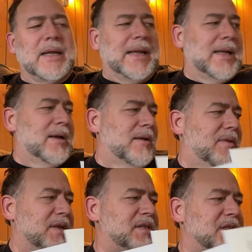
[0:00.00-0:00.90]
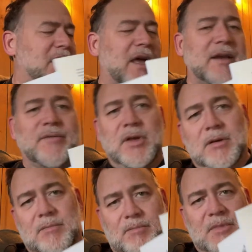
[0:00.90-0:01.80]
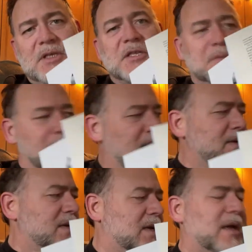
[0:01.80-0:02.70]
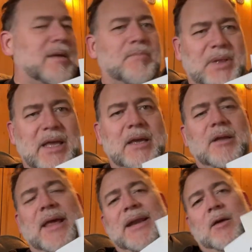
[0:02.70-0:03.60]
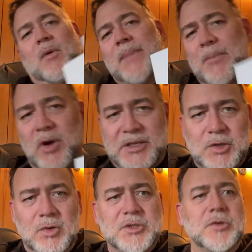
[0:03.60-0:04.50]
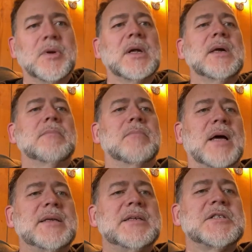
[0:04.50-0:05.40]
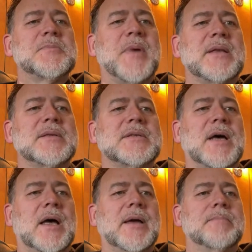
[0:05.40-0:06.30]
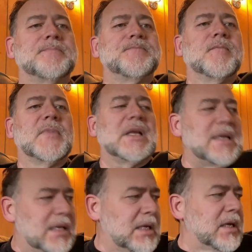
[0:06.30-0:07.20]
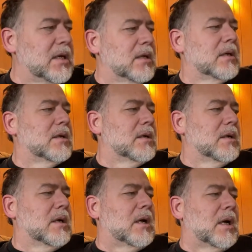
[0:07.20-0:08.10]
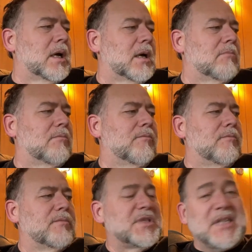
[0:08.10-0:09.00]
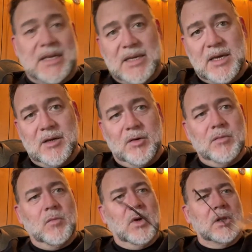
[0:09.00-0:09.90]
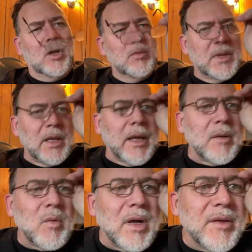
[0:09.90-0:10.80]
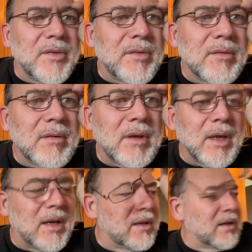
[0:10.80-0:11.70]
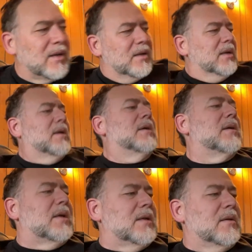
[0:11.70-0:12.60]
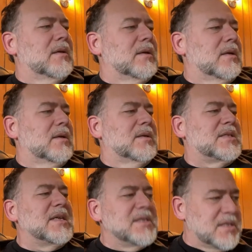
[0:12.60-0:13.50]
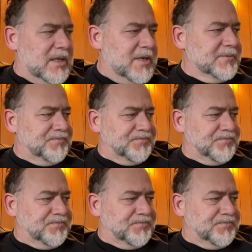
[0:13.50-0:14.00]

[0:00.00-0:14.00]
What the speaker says: And this is kind of Mundy kind of playing on that. Now, remember I told you, Mundy spent time in San Diego, where Loma Land was, and in Tinsley.